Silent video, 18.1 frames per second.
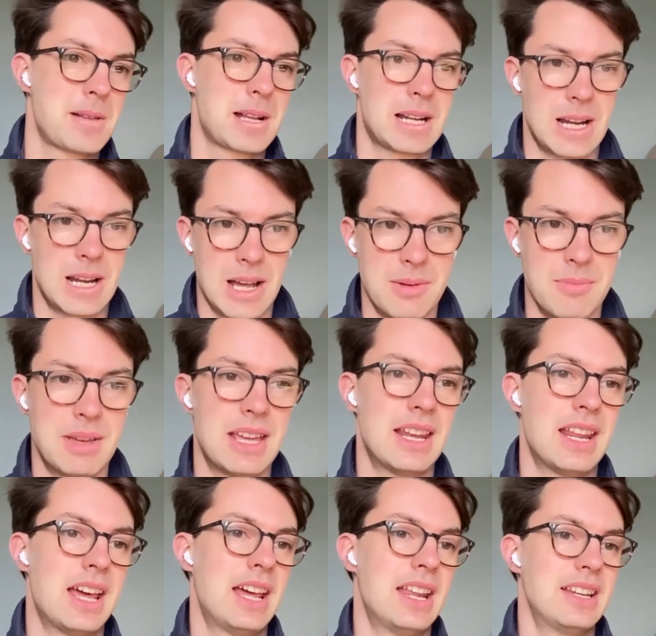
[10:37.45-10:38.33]

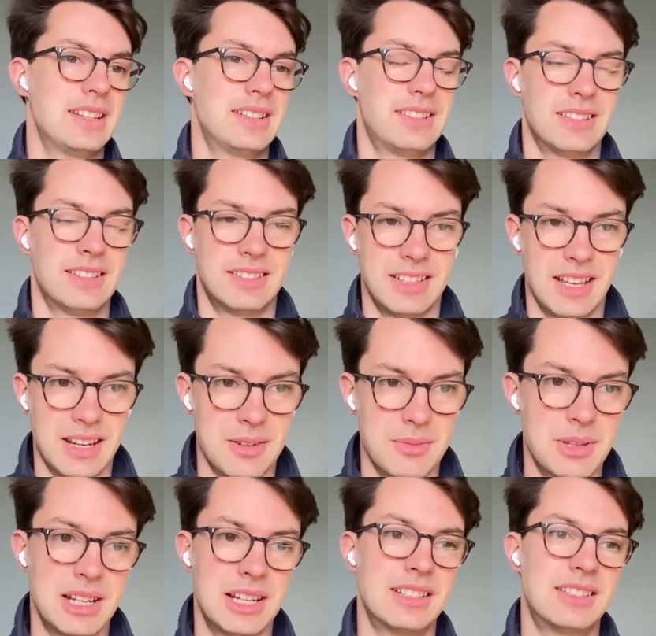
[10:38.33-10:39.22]
climate and
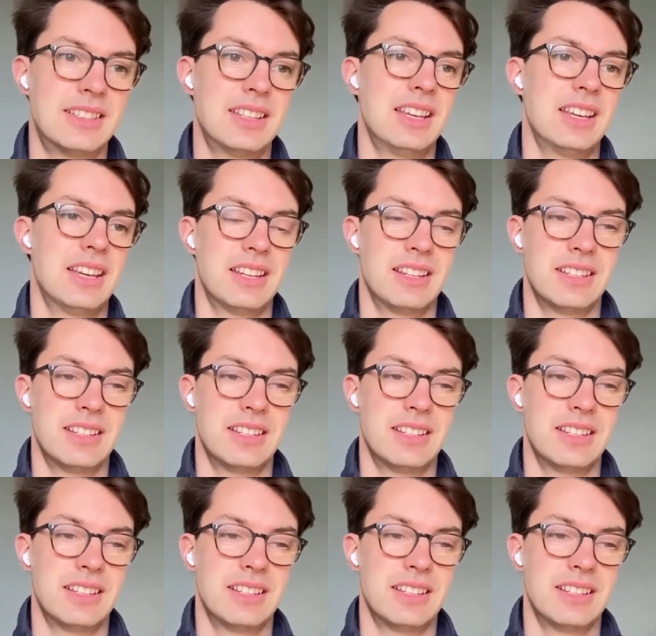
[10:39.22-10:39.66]
sustainability